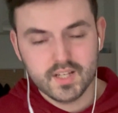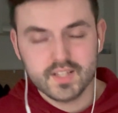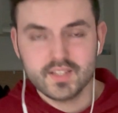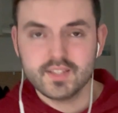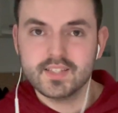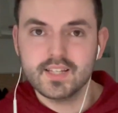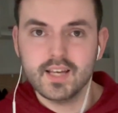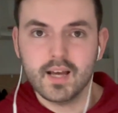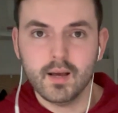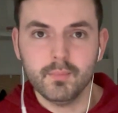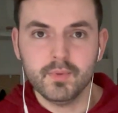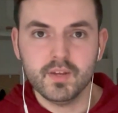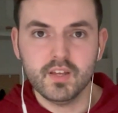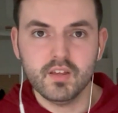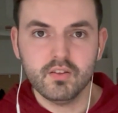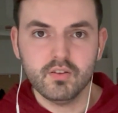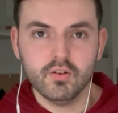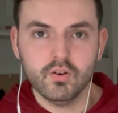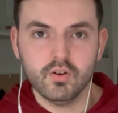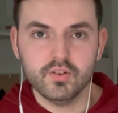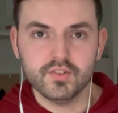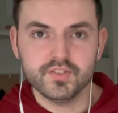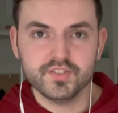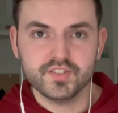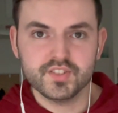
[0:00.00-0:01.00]
Tell me your
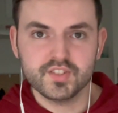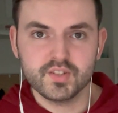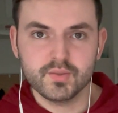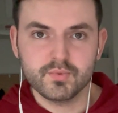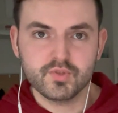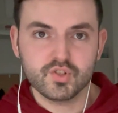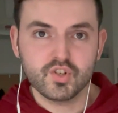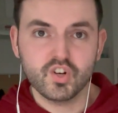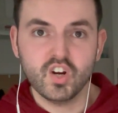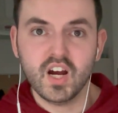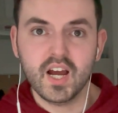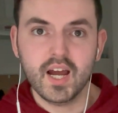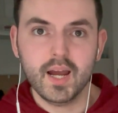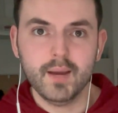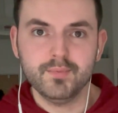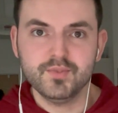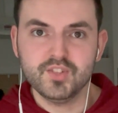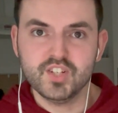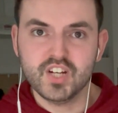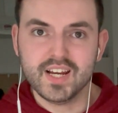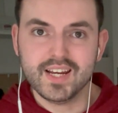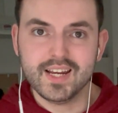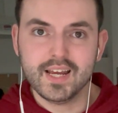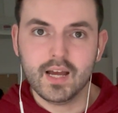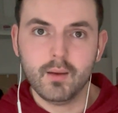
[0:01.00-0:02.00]
thoughts, subscribe,
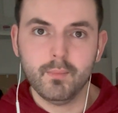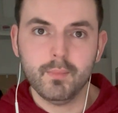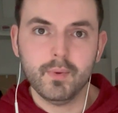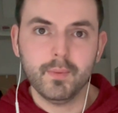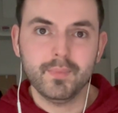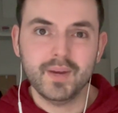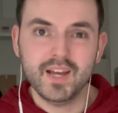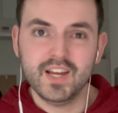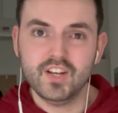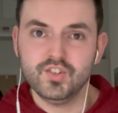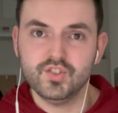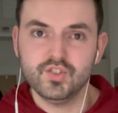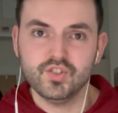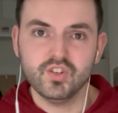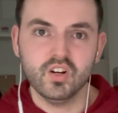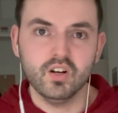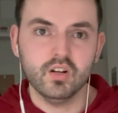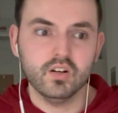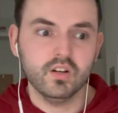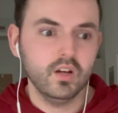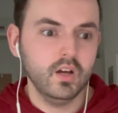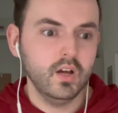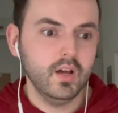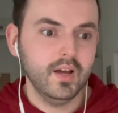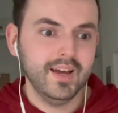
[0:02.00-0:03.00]
check out my
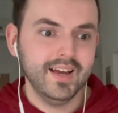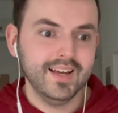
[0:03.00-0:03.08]
Patreon,